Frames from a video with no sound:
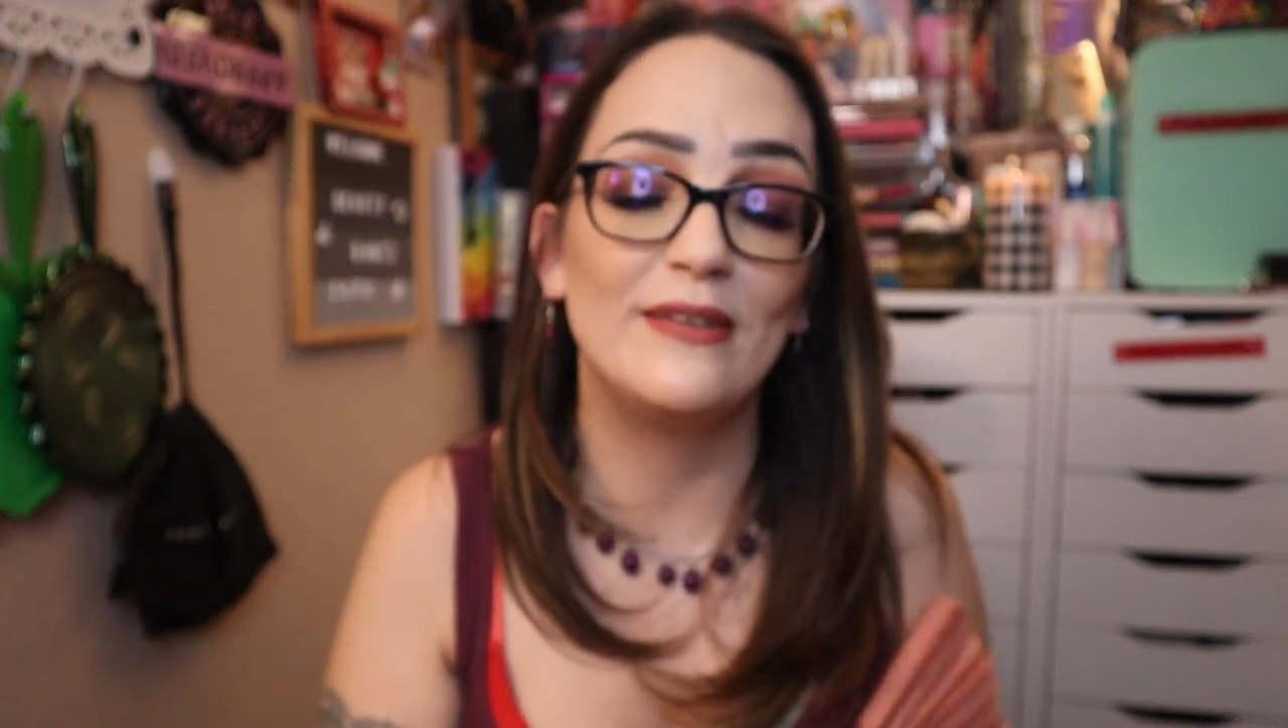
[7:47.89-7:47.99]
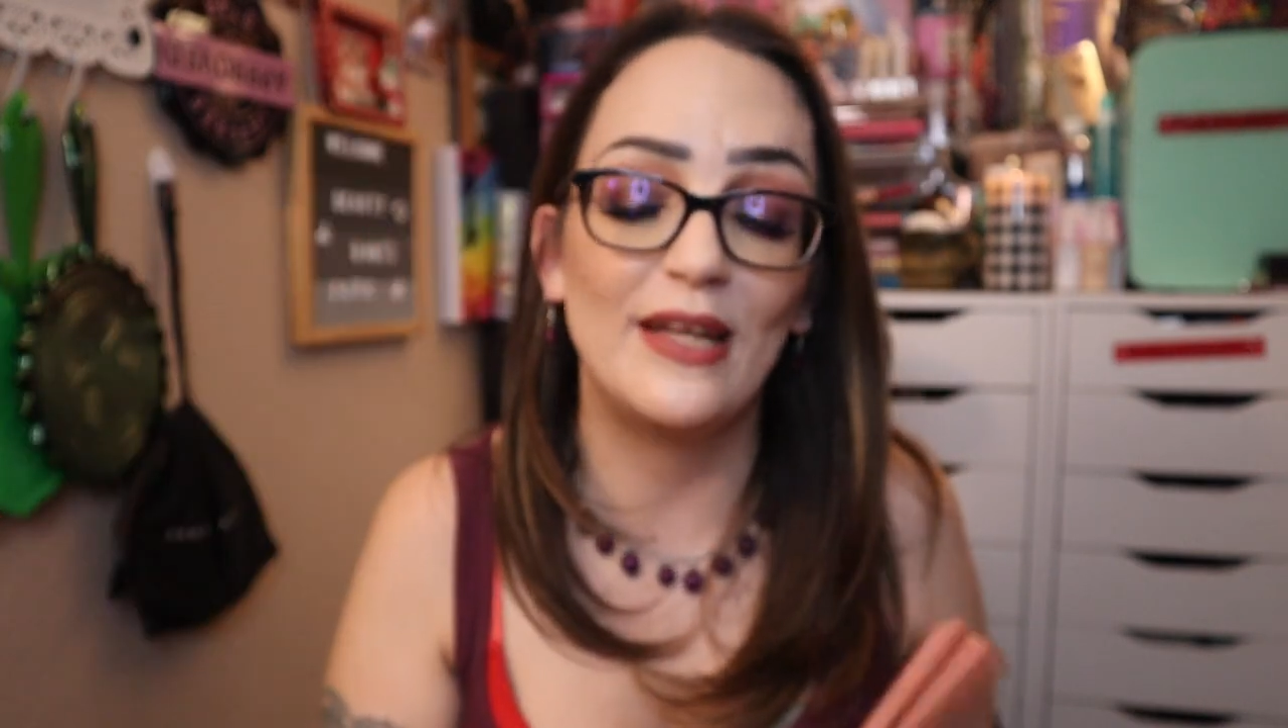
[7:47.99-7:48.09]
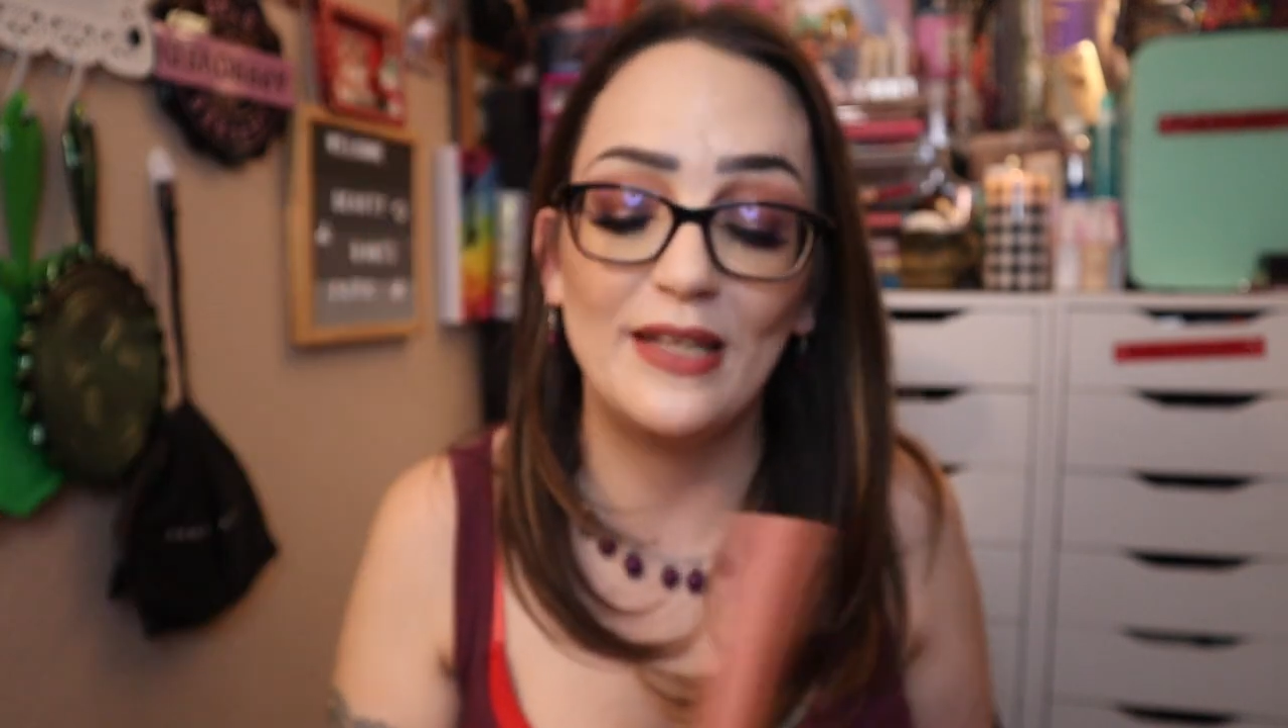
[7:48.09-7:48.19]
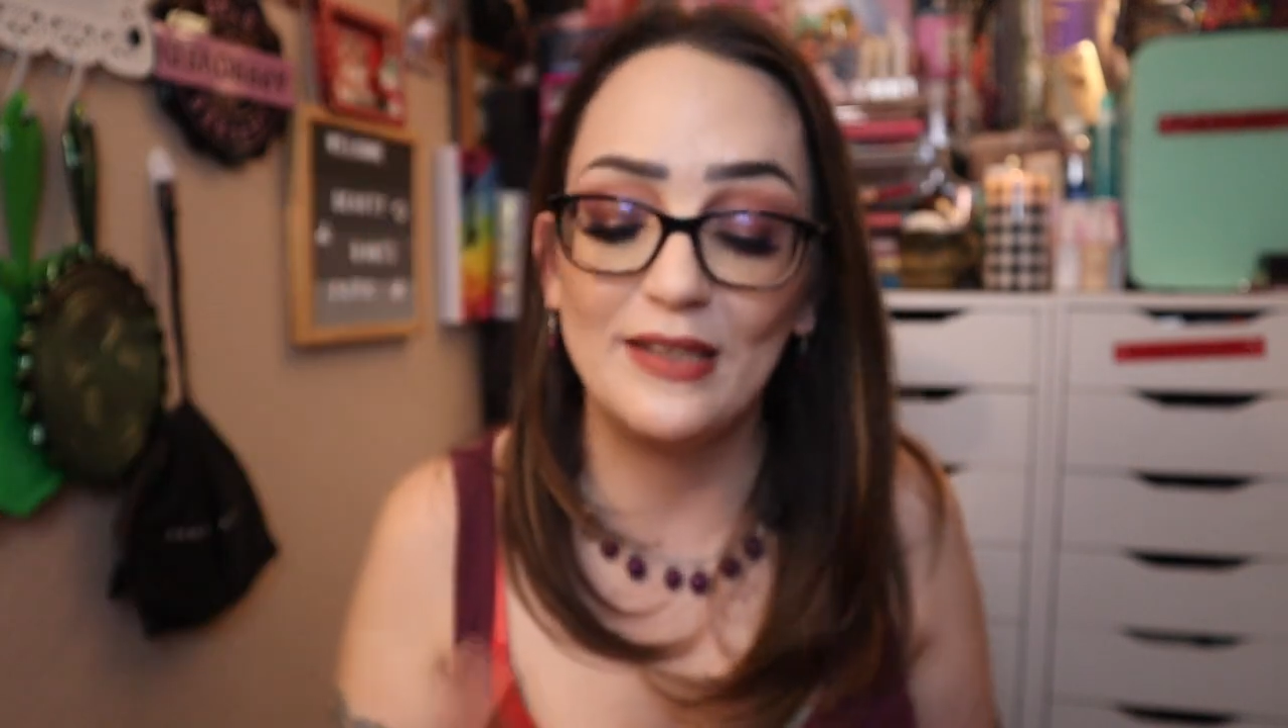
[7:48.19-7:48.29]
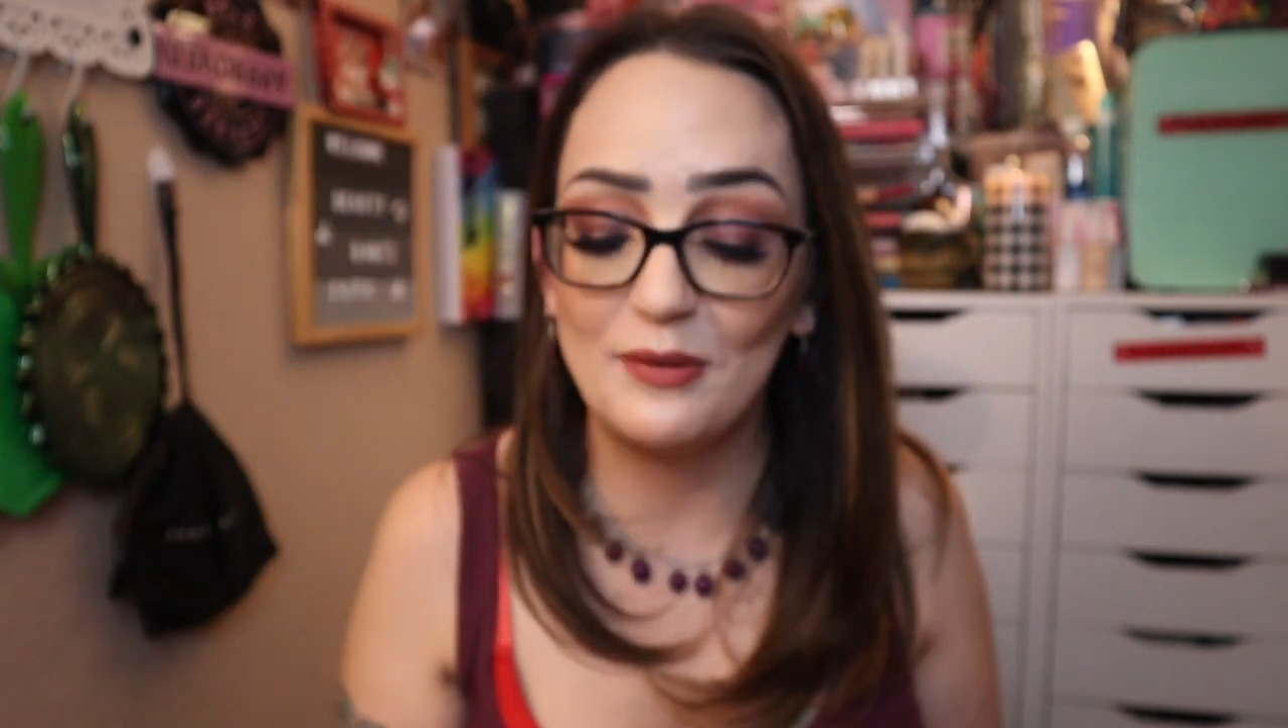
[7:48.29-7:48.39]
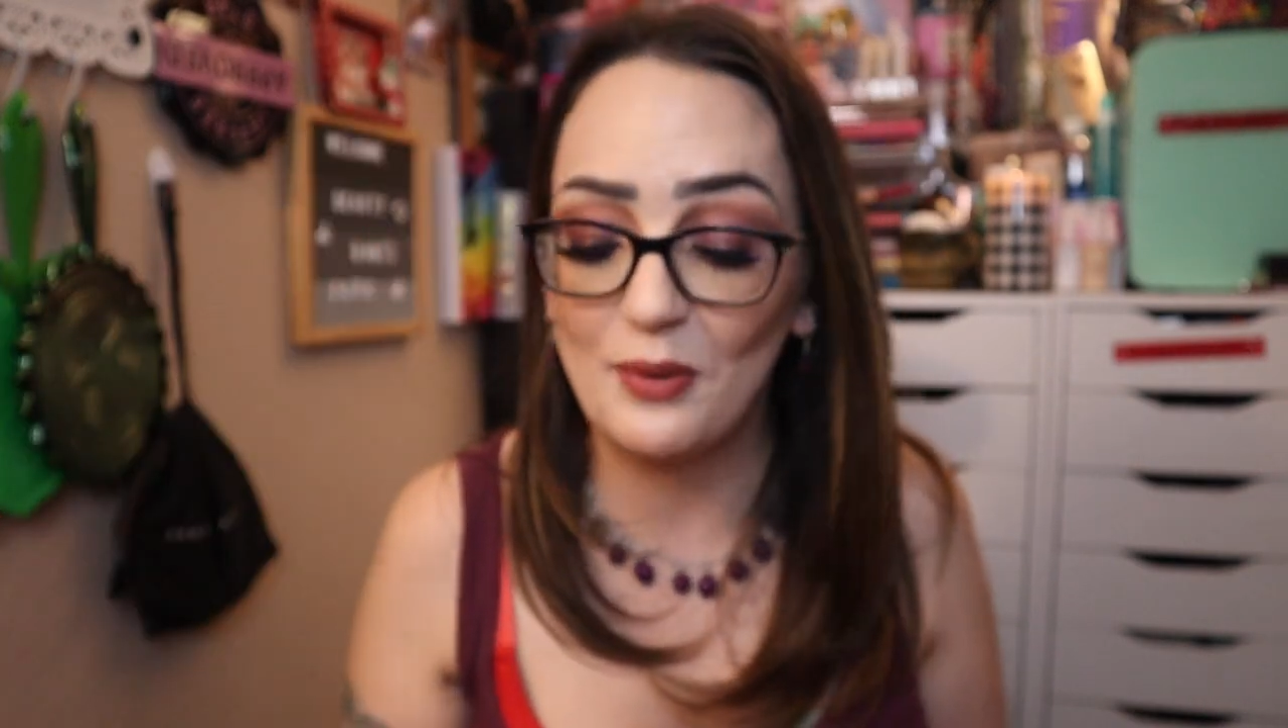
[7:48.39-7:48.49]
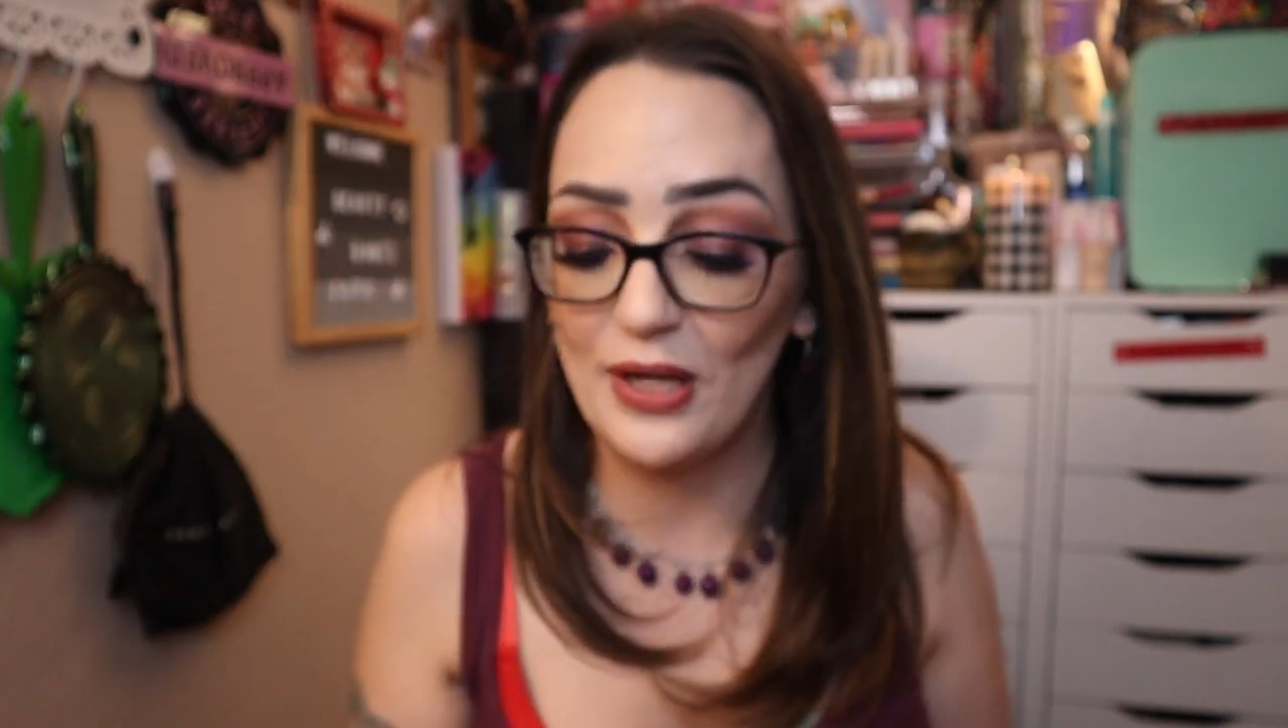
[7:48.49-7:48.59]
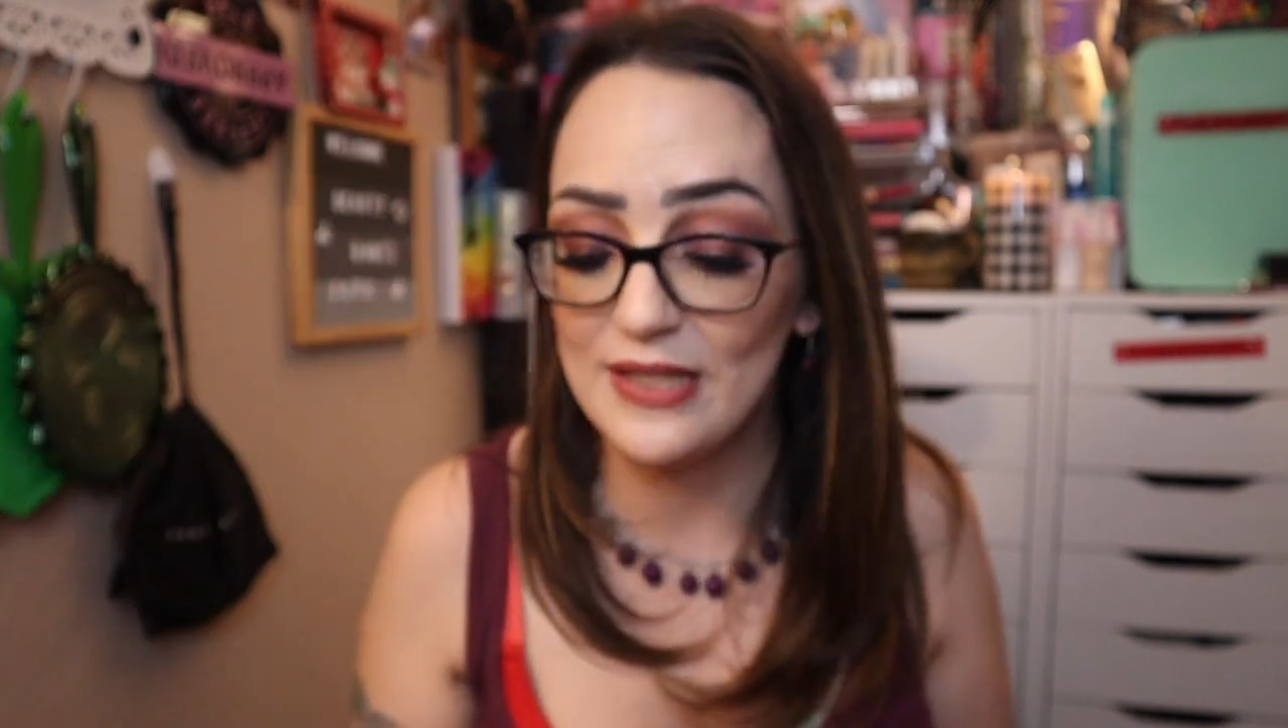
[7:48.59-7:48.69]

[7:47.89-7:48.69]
setting spray